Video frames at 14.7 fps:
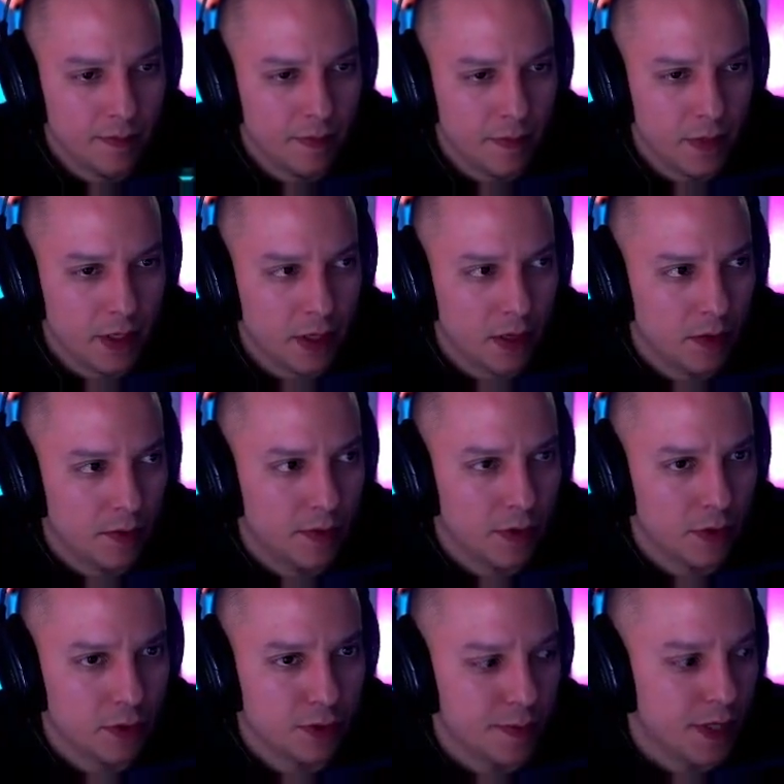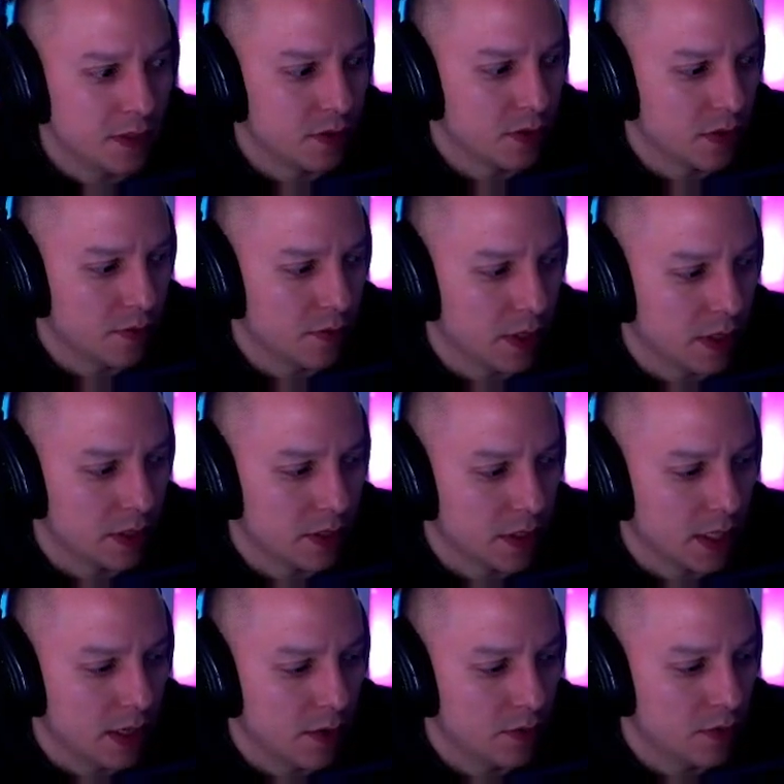I got Overlord speed so that we can
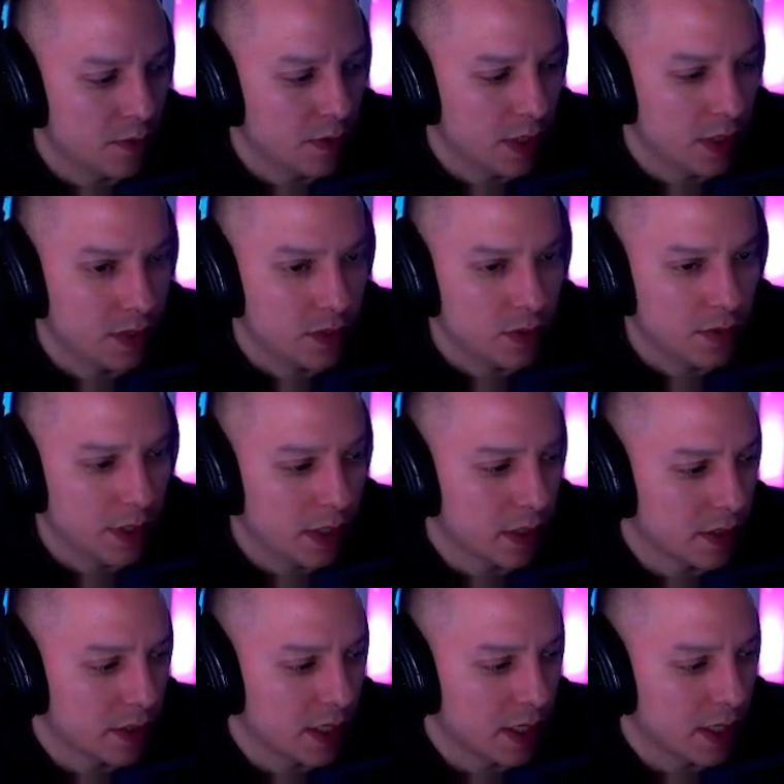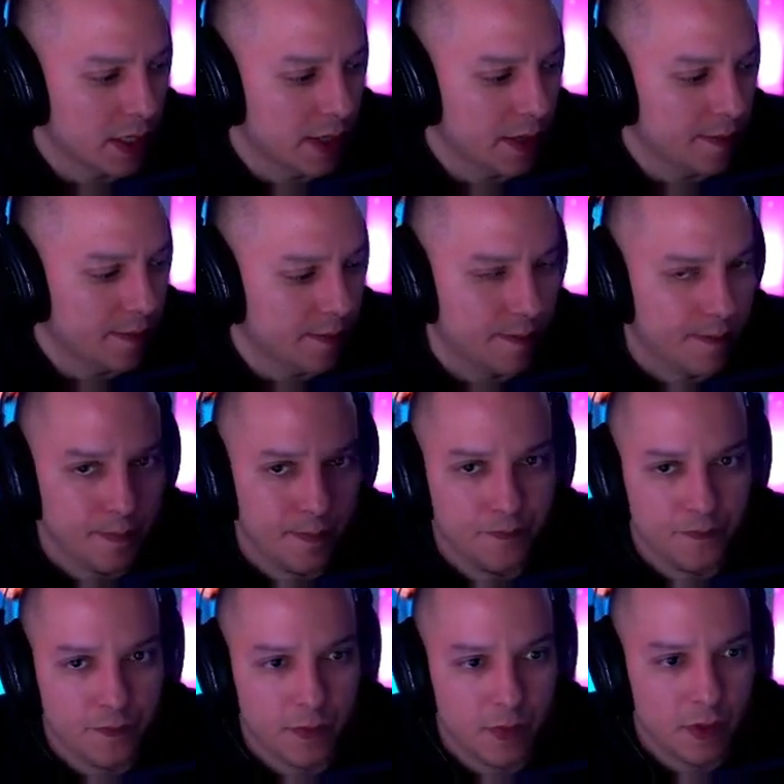scout what he's doing exactly
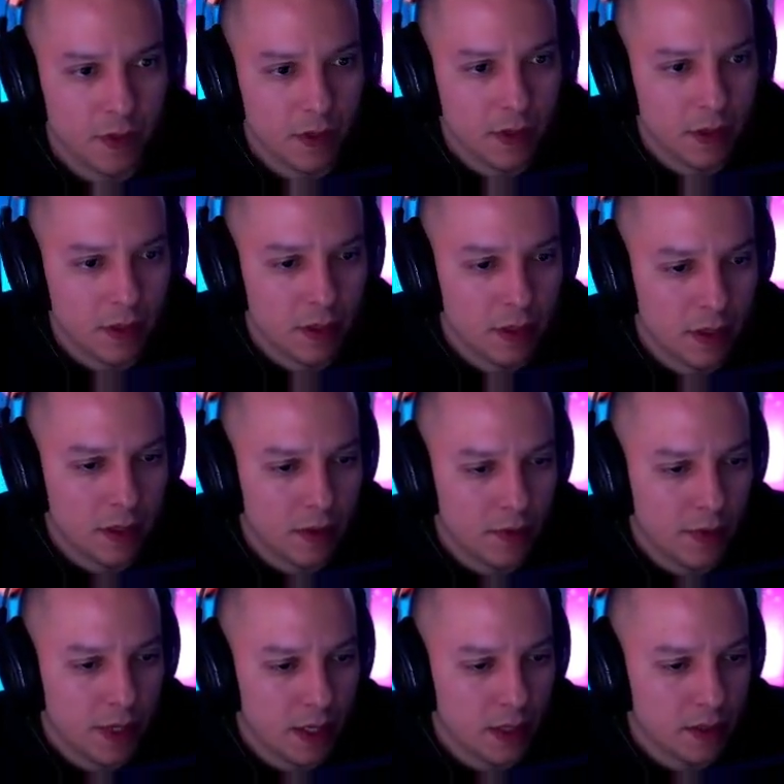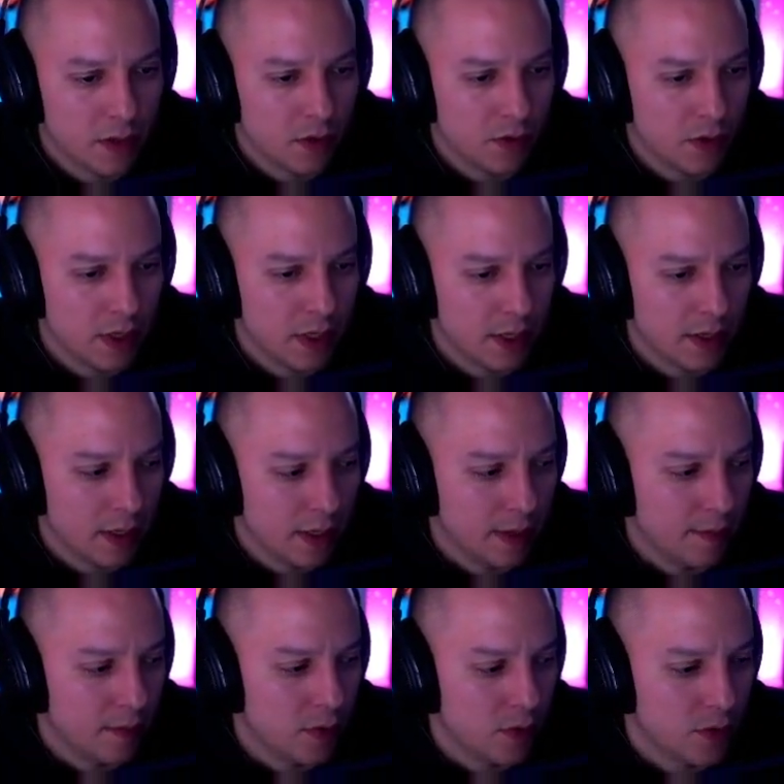and react accordingly.
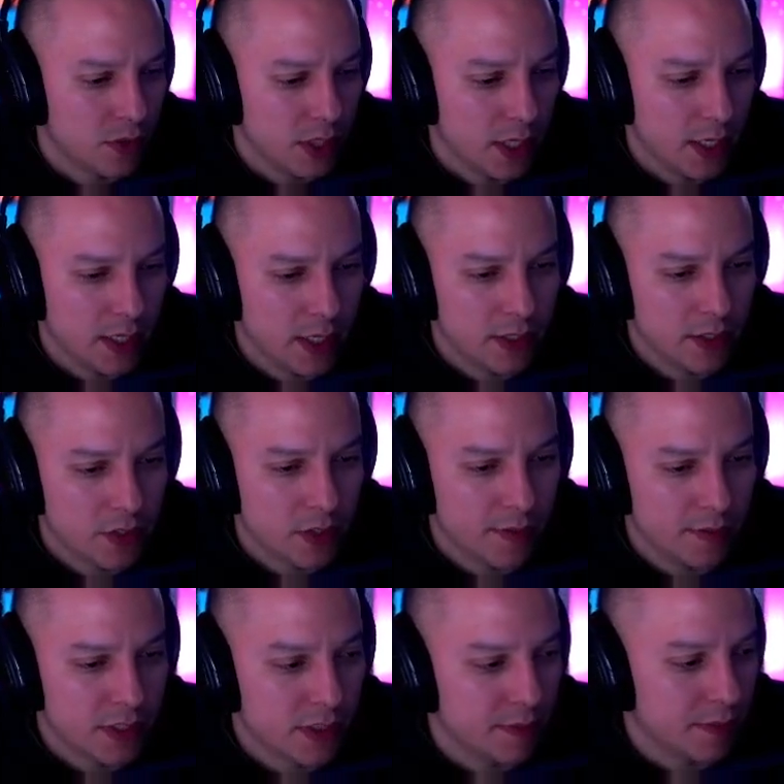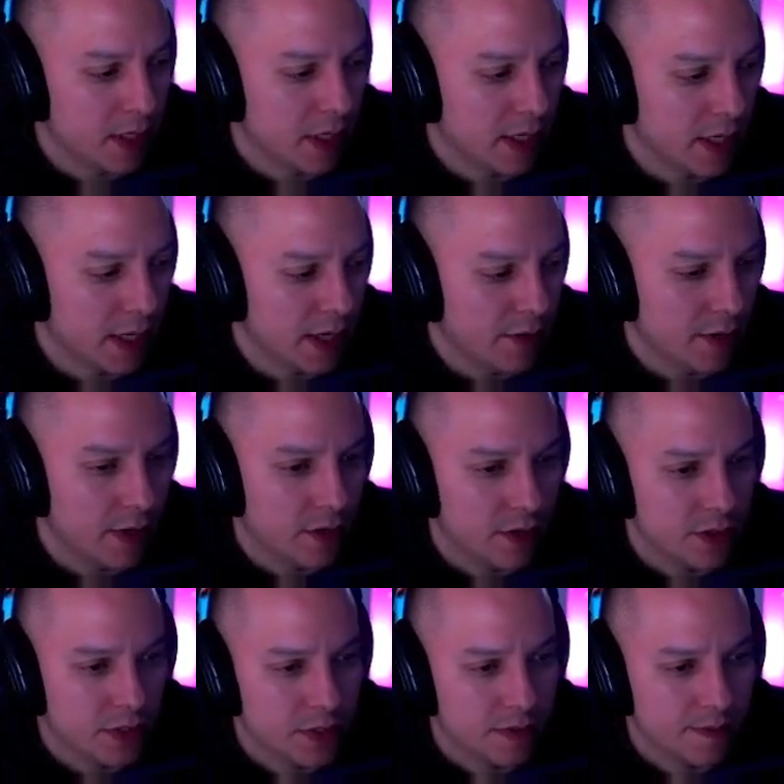Most likely it's gonna be something like carriers.